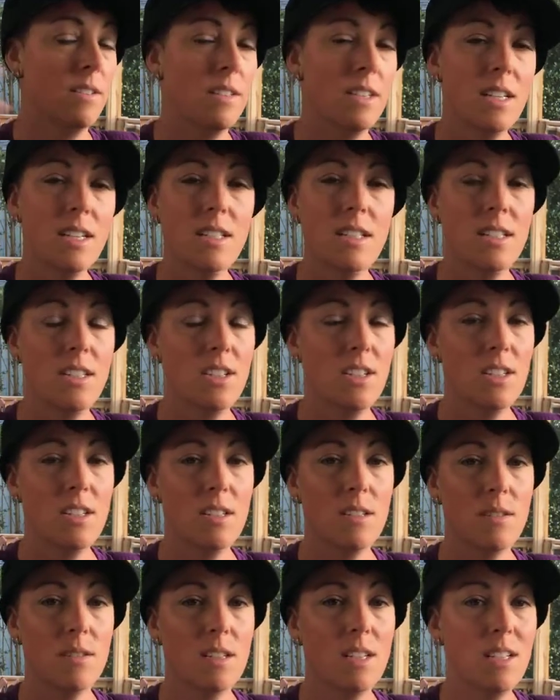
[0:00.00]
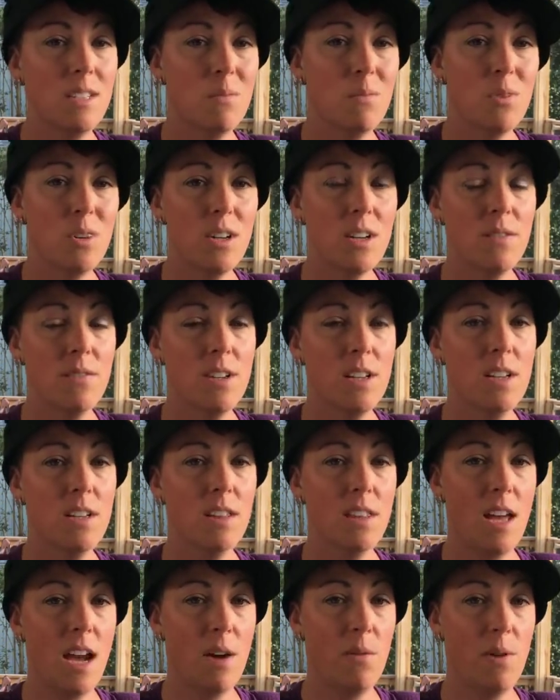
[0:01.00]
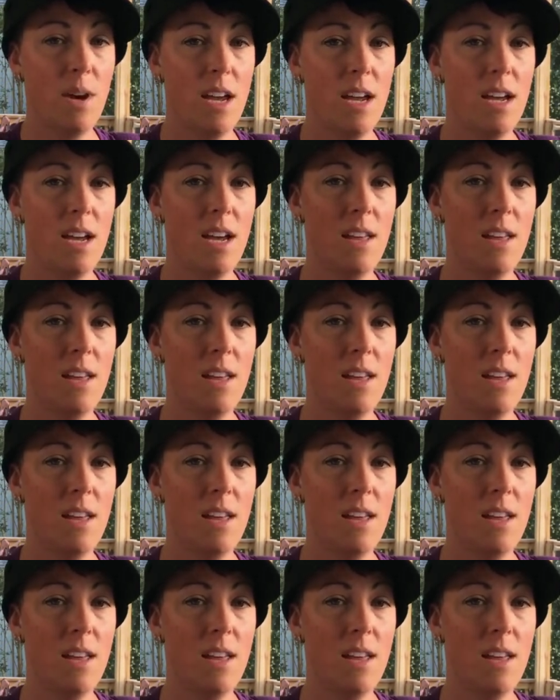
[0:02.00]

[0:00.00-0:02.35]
because it's more convenient that way.